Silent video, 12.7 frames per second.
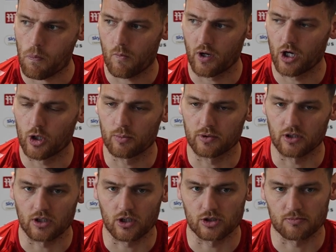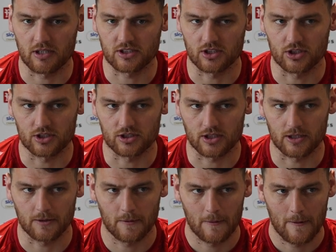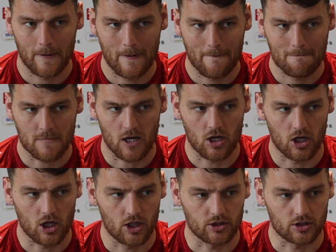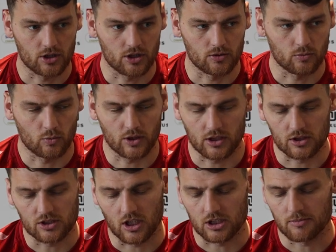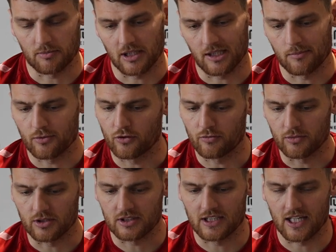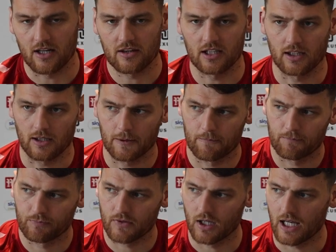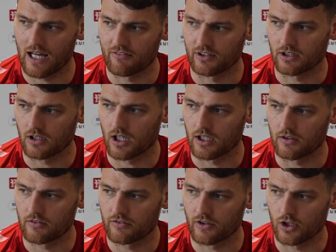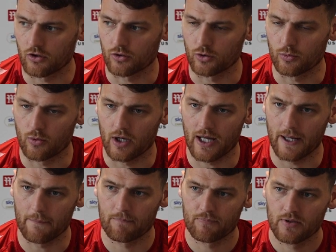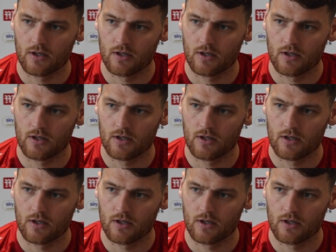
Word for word: we're hoping that those messages are, are heard and, and we can start to make improvements there. I think having kind of a group where